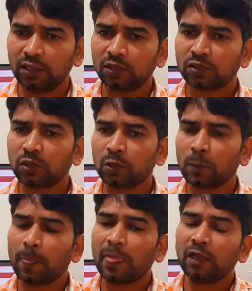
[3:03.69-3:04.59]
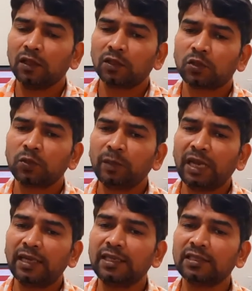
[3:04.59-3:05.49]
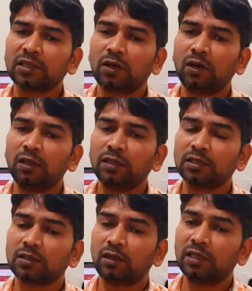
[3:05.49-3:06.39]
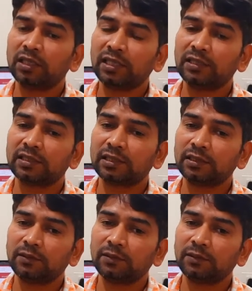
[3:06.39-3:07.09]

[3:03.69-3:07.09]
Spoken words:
So to manage all these contents